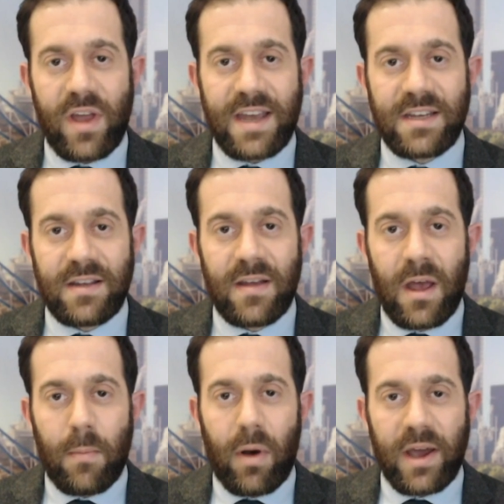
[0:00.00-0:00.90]
created
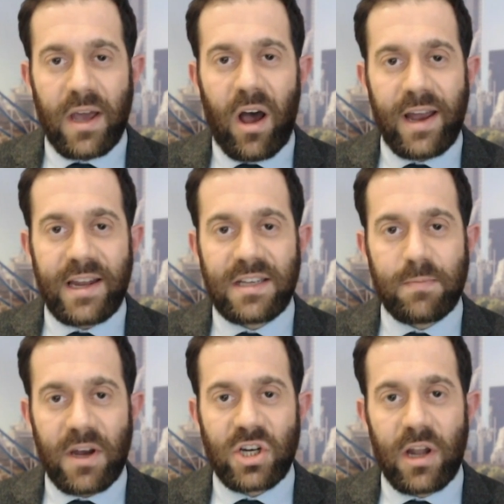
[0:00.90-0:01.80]
by highly
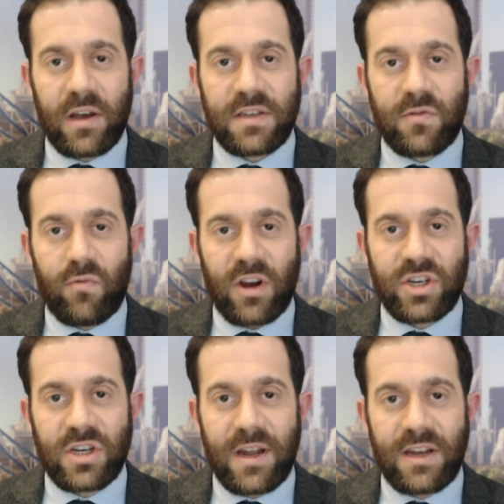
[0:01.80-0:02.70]
specialized
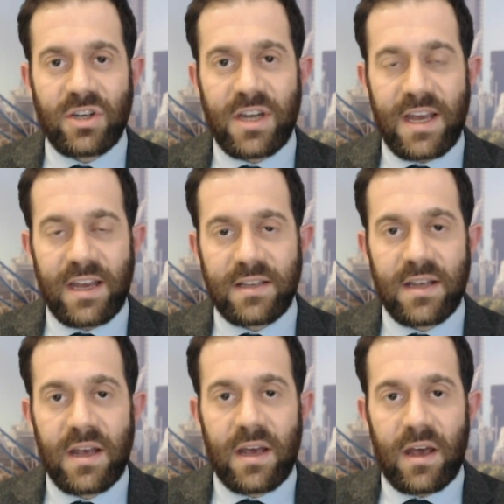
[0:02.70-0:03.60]
Russian
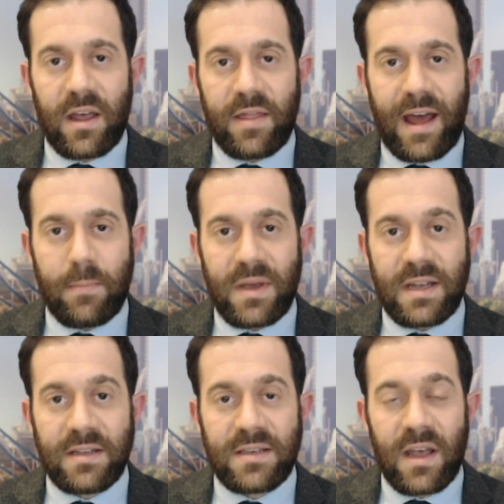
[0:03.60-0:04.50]
engineers. That
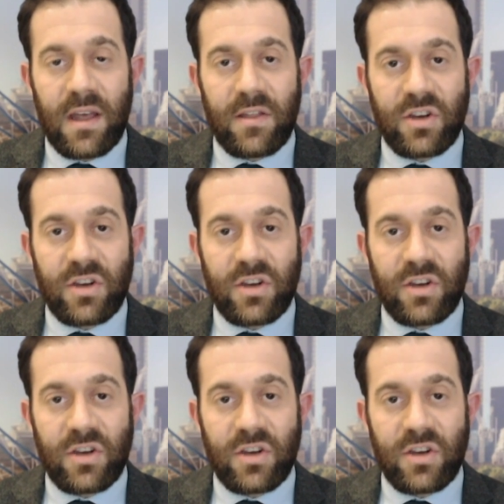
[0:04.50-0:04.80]
means